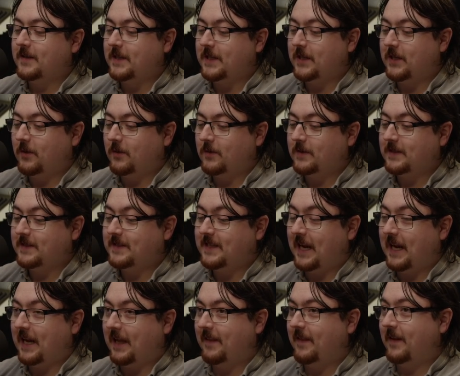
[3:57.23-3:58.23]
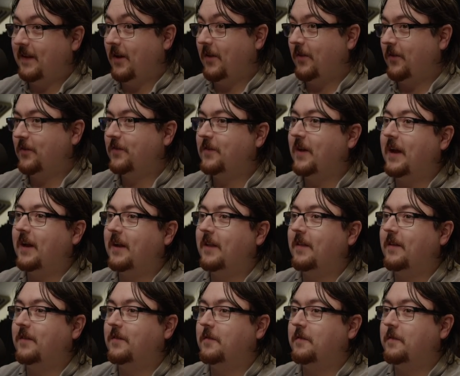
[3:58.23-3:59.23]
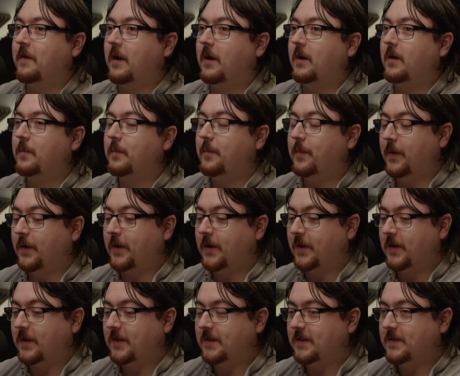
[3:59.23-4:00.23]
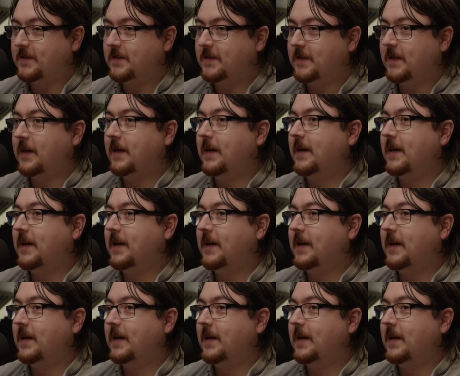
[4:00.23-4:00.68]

you know taking the other side of this affair because